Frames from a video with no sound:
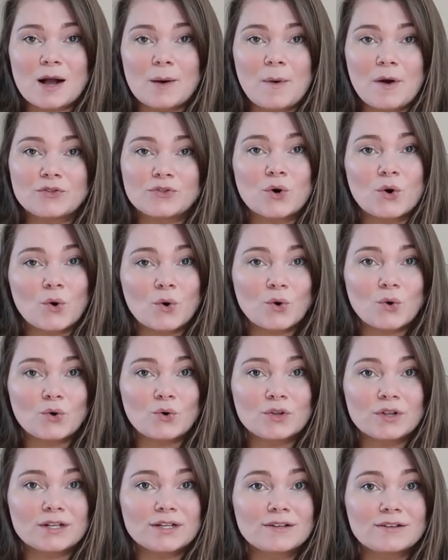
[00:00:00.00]
about the
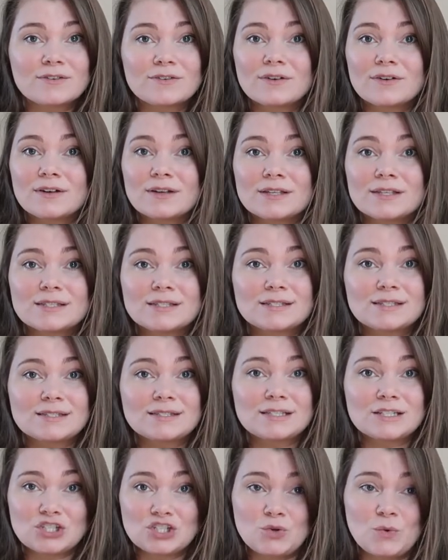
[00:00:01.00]
whole
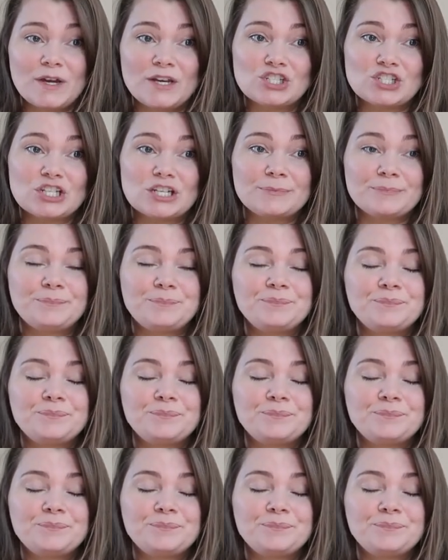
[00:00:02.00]
situation.